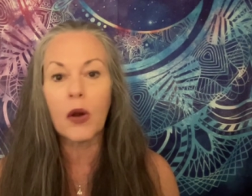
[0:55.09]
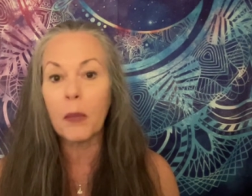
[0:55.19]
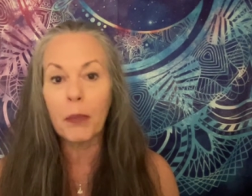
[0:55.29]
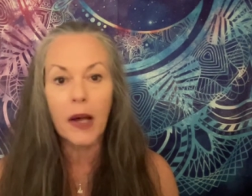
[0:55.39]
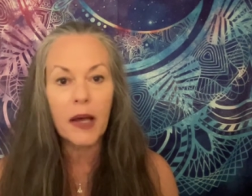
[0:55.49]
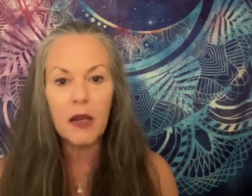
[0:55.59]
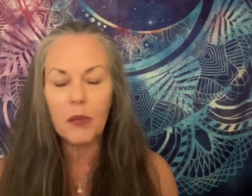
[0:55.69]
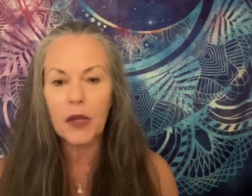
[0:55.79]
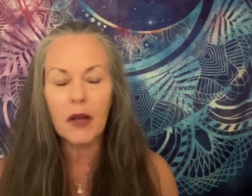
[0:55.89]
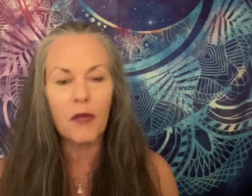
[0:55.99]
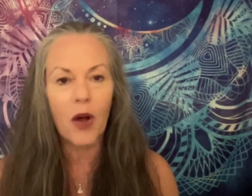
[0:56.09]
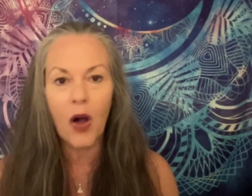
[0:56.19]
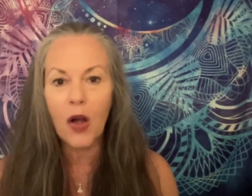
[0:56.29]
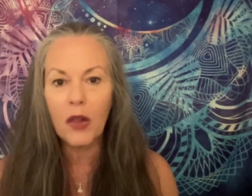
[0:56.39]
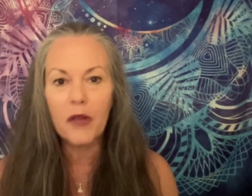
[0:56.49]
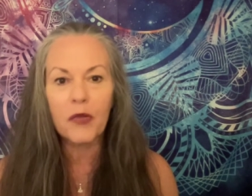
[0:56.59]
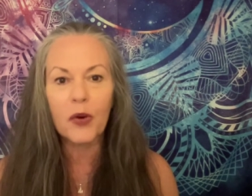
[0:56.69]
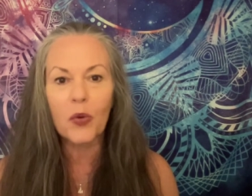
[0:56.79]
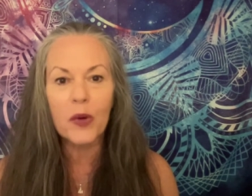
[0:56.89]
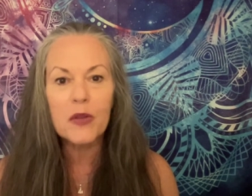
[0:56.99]
her embodiment of all of
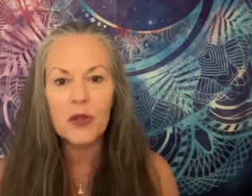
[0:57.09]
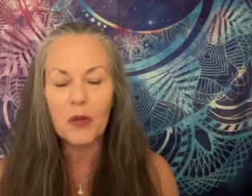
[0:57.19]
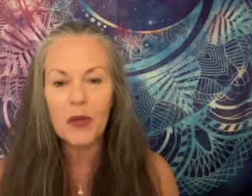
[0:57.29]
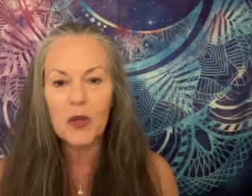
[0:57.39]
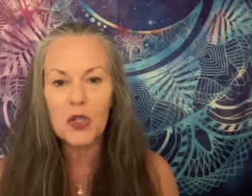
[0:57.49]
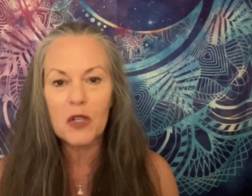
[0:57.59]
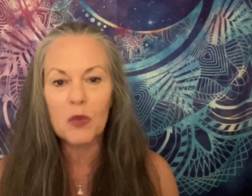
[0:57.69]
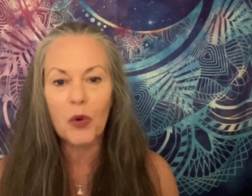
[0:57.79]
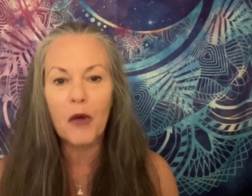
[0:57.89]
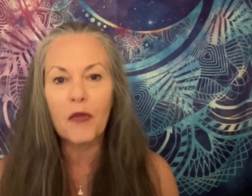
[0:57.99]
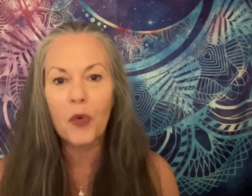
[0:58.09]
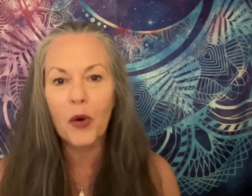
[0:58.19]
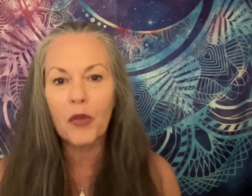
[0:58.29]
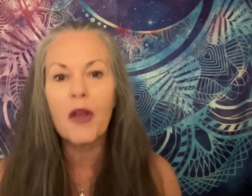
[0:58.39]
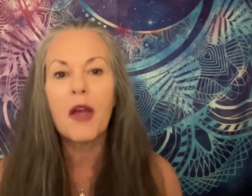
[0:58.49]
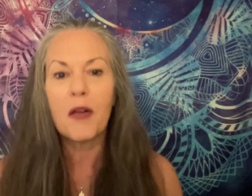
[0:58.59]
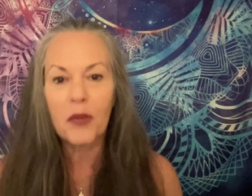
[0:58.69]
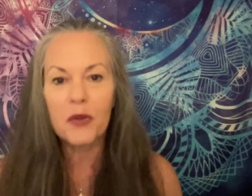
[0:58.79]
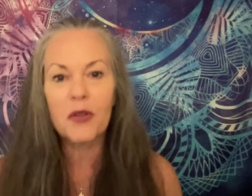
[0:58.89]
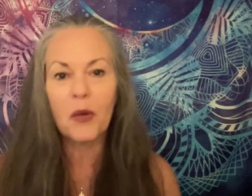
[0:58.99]
her wisdom that she's brought forth
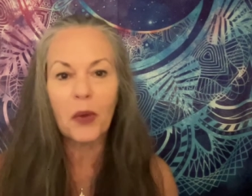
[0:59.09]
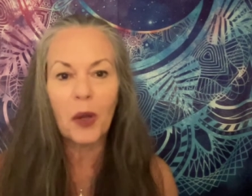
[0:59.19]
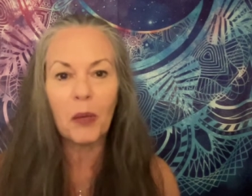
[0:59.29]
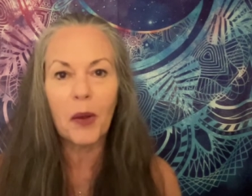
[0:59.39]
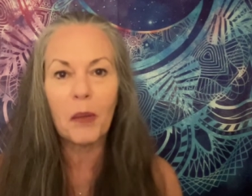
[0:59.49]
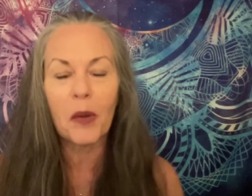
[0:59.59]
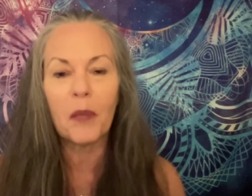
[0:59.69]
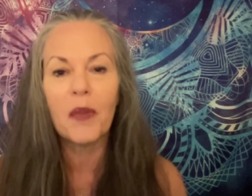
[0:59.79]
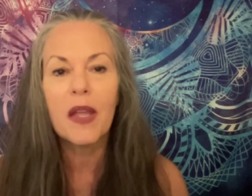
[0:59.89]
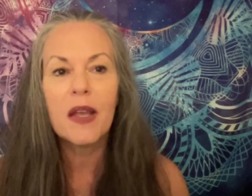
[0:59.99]
for so many people.